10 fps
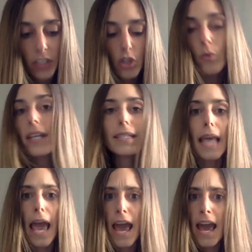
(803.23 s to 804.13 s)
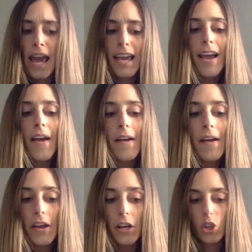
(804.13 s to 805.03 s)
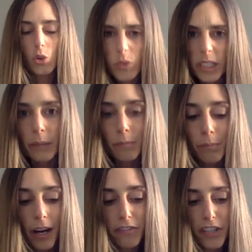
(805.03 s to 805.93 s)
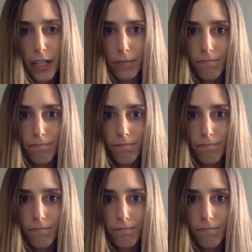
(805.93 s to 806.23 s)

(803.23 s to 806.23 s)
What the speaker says: You is a cream puffnet.